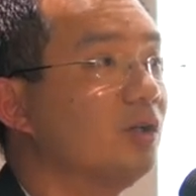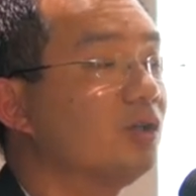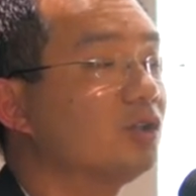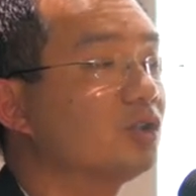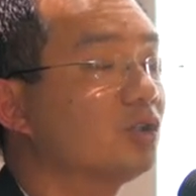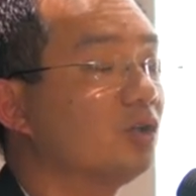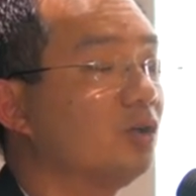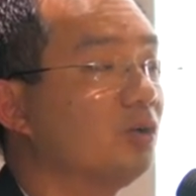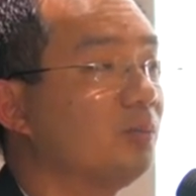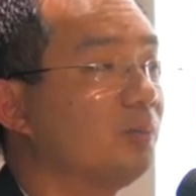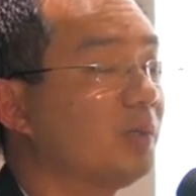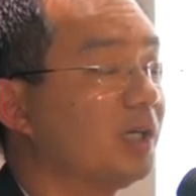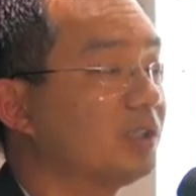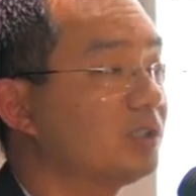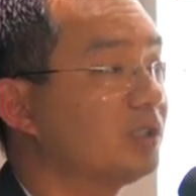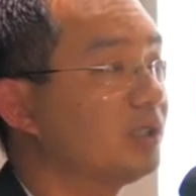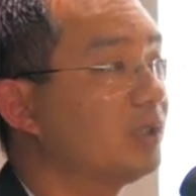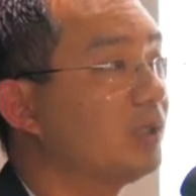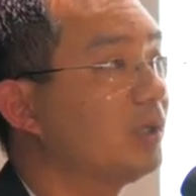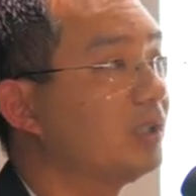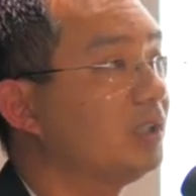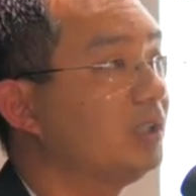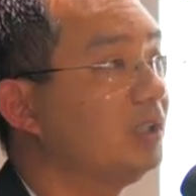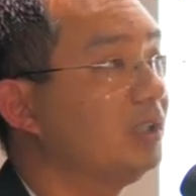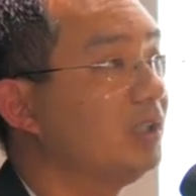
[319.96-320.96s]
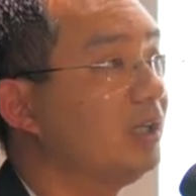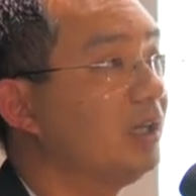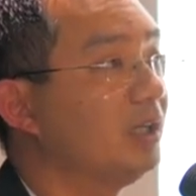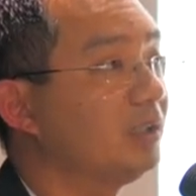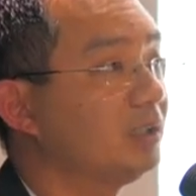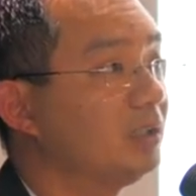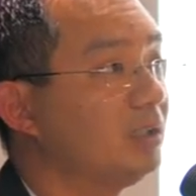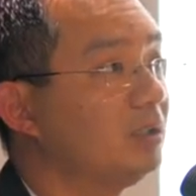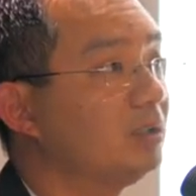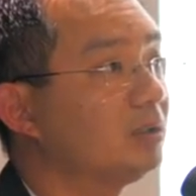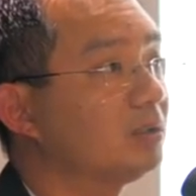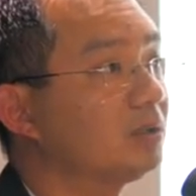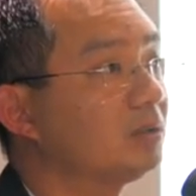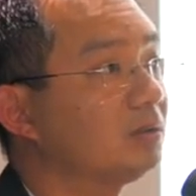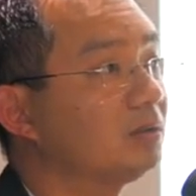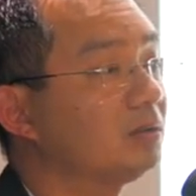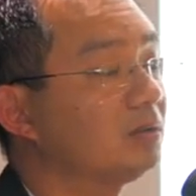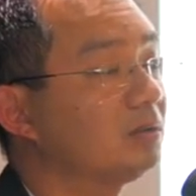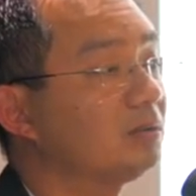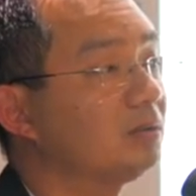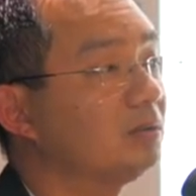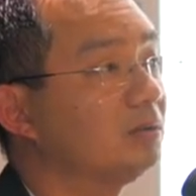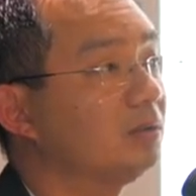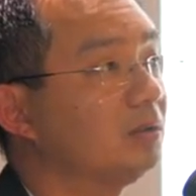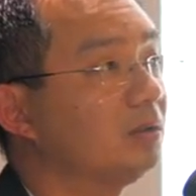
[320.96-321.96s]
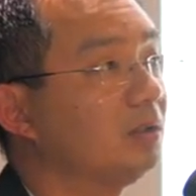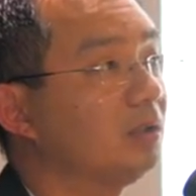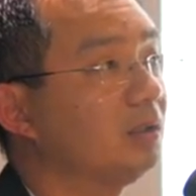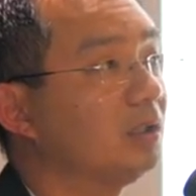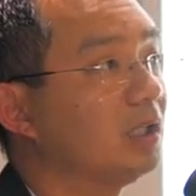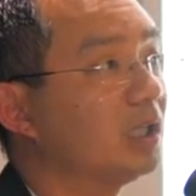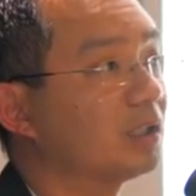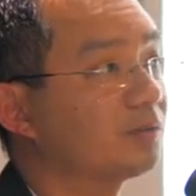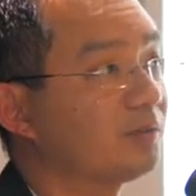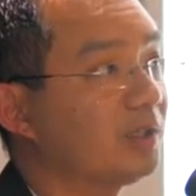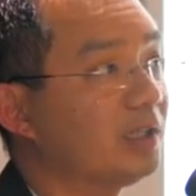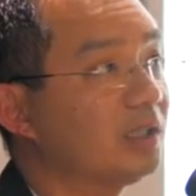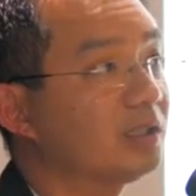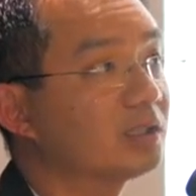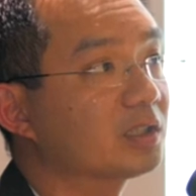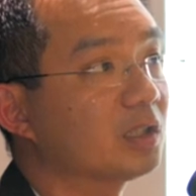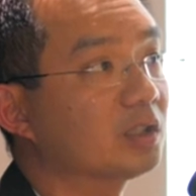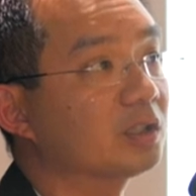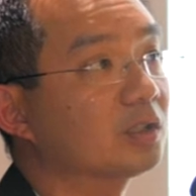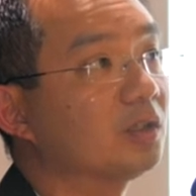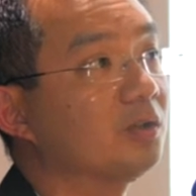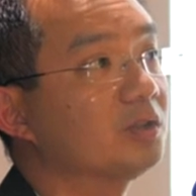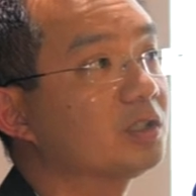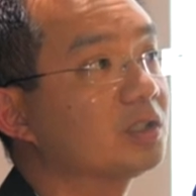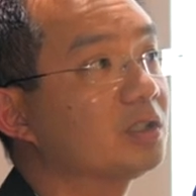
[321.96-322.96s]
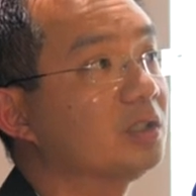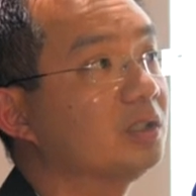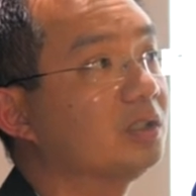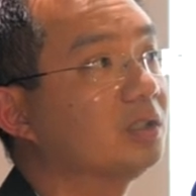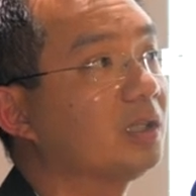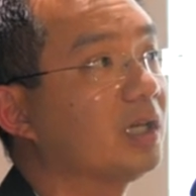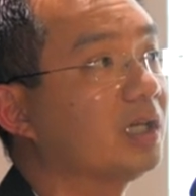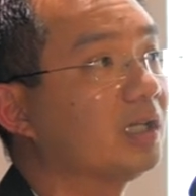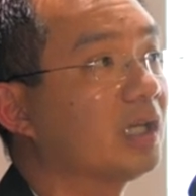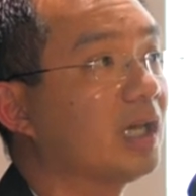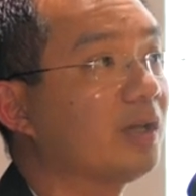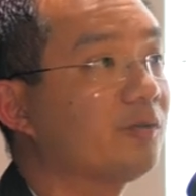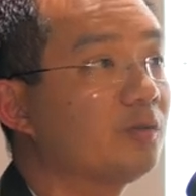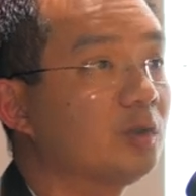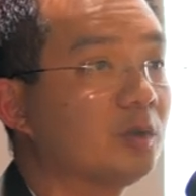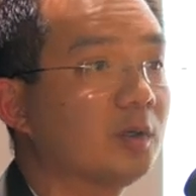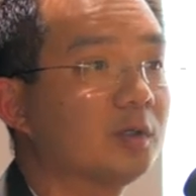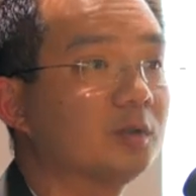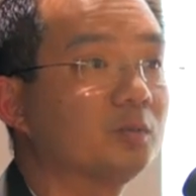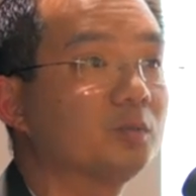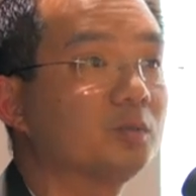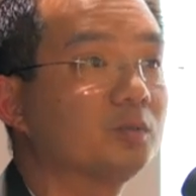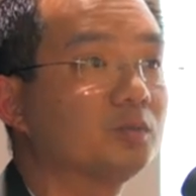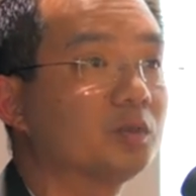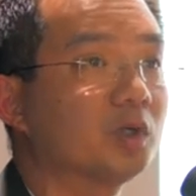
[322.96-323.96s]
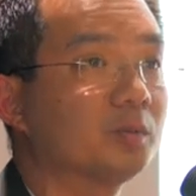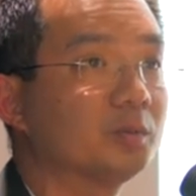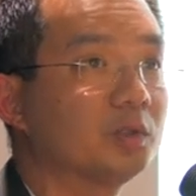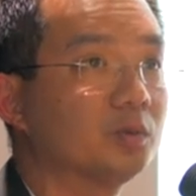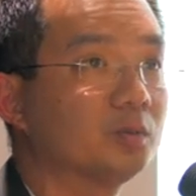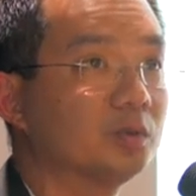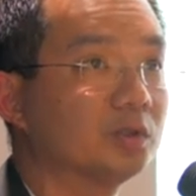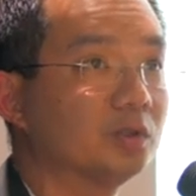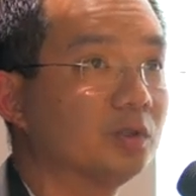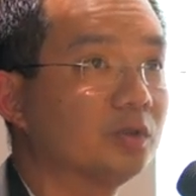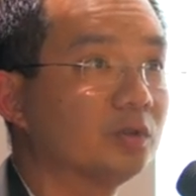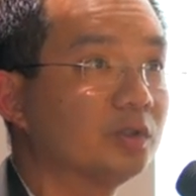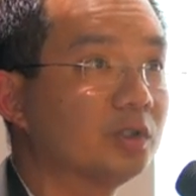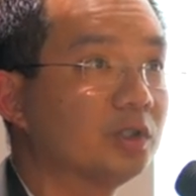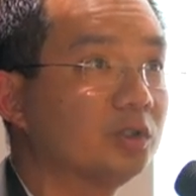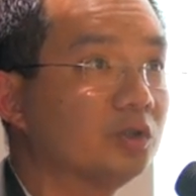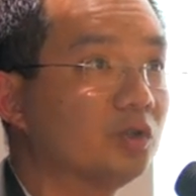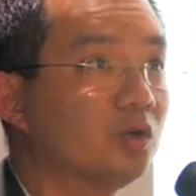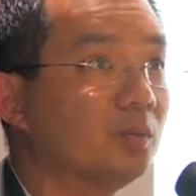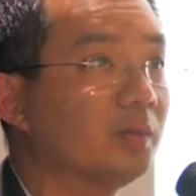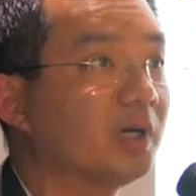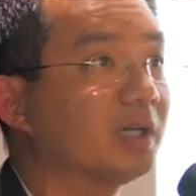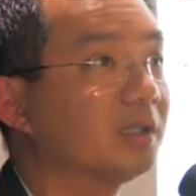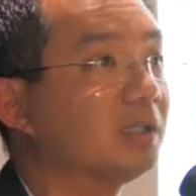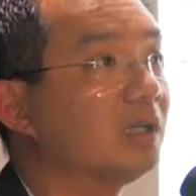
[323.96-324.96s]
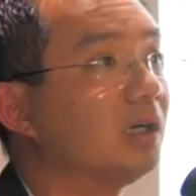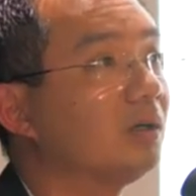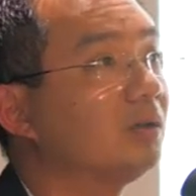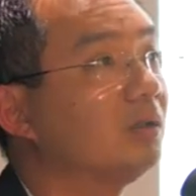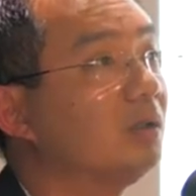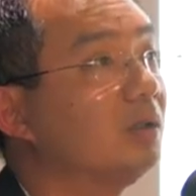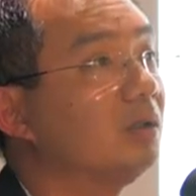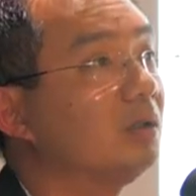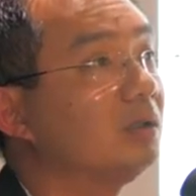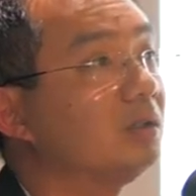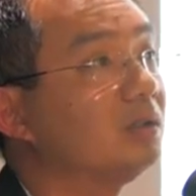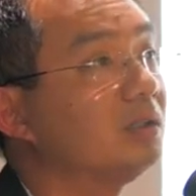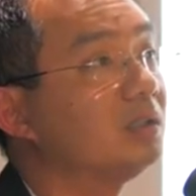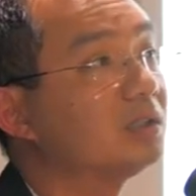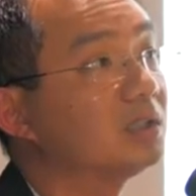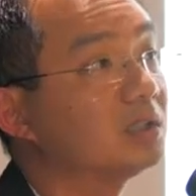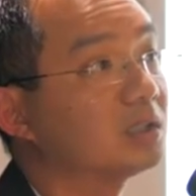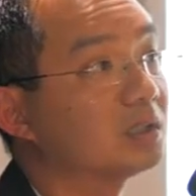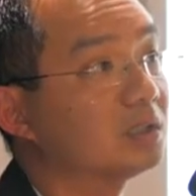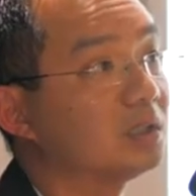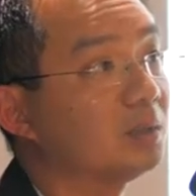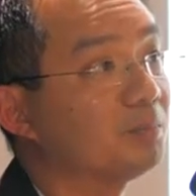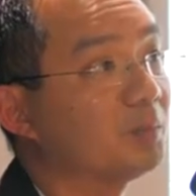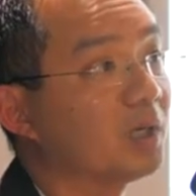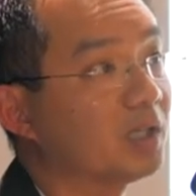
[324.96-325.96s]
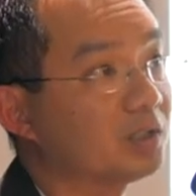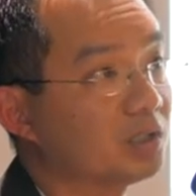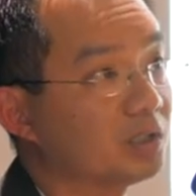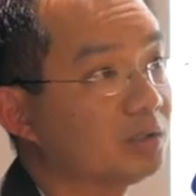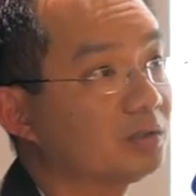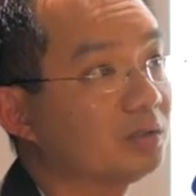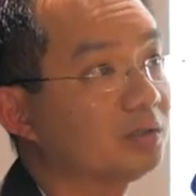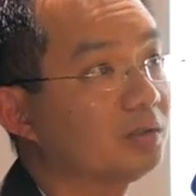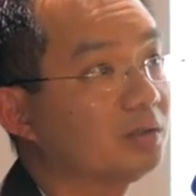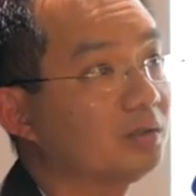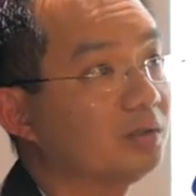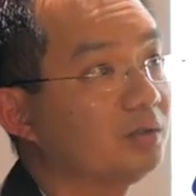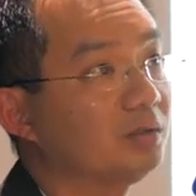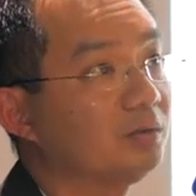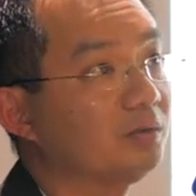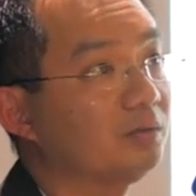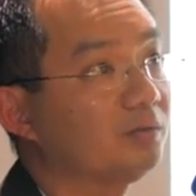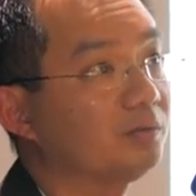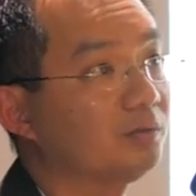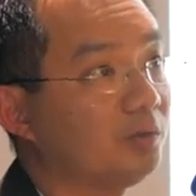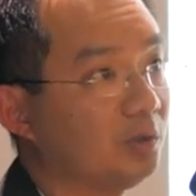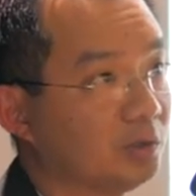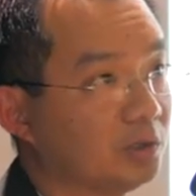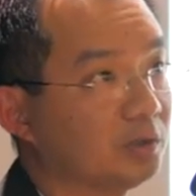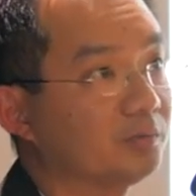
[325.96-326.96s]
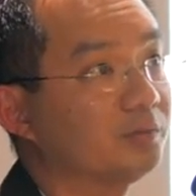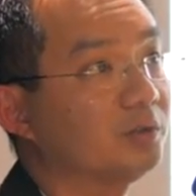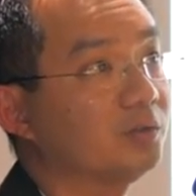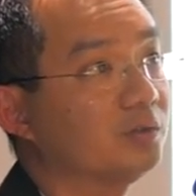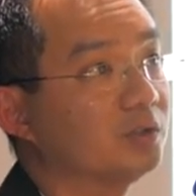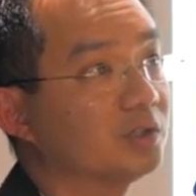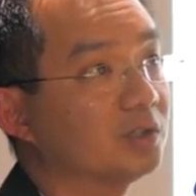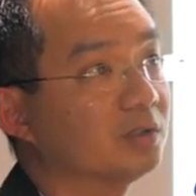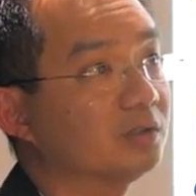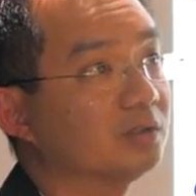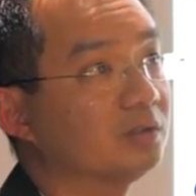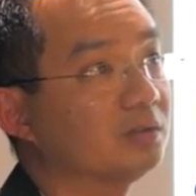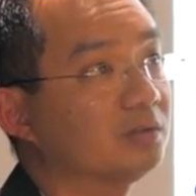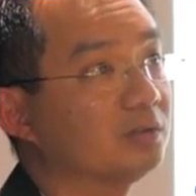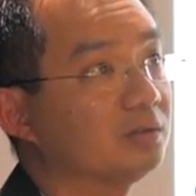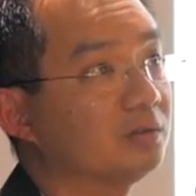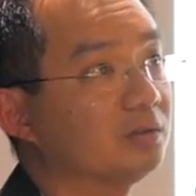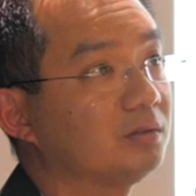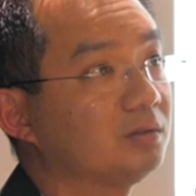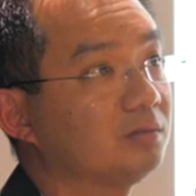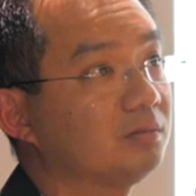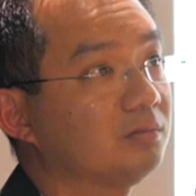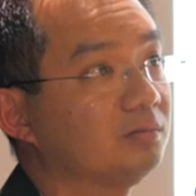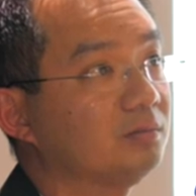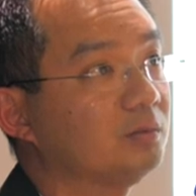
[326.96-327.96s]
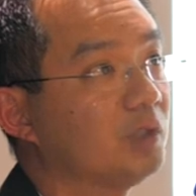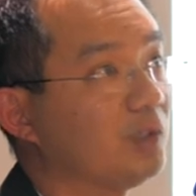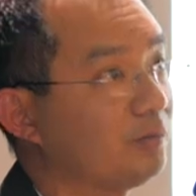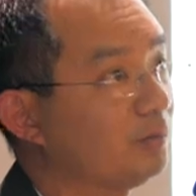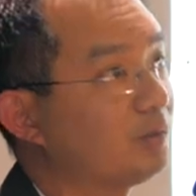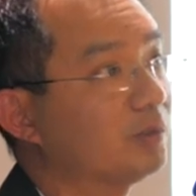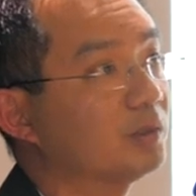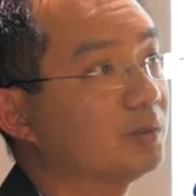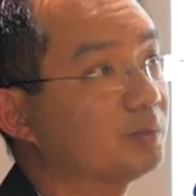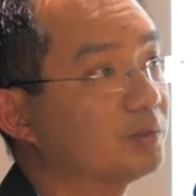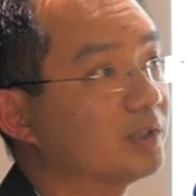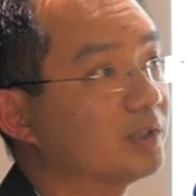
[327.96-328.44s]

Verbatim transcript: So budget 2018, as far as I'm concerned, and everyone probably would already know by now, this is a budget for the future, not for the